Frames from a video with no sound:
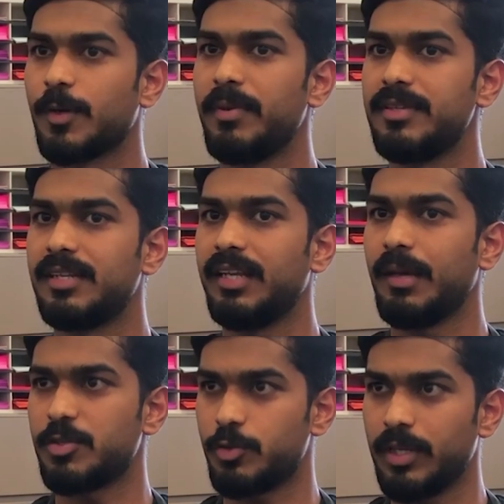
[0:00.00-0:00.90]
Basically, I'm a
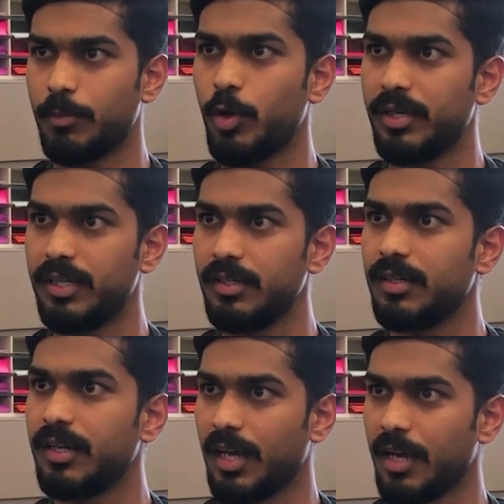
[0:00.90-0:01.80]
student employee here.
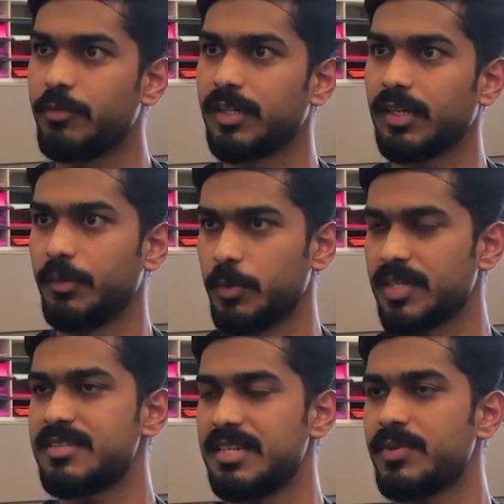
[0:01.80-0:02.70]
I work in
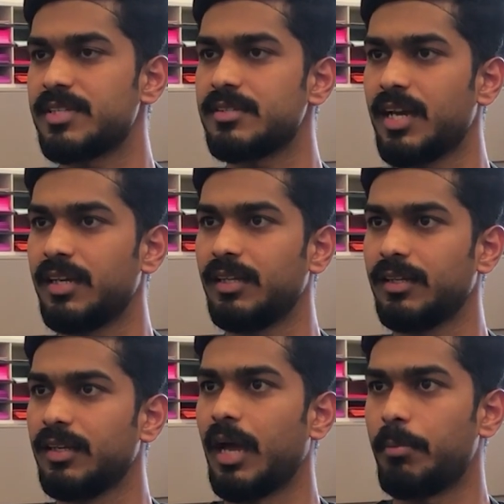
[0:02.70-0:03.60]
Stevenson Dining.
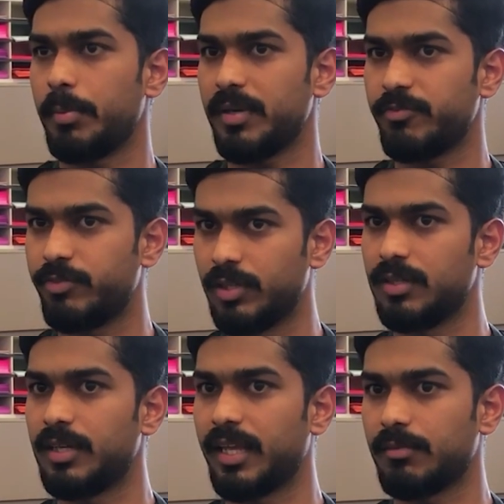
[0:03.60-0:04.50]
I prepare
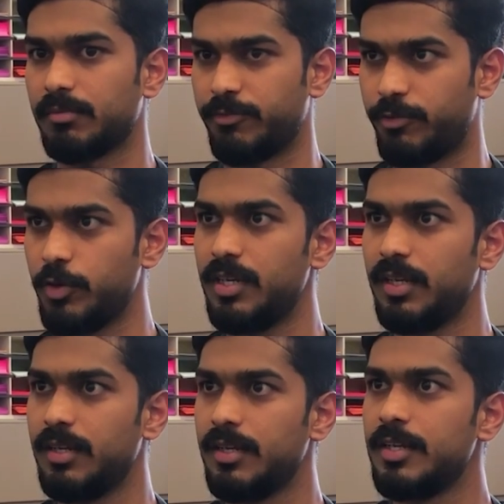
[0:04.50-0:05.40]
food
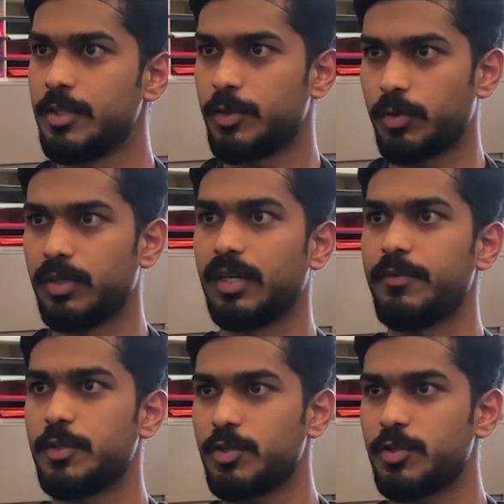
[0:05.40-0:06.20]
to give it to the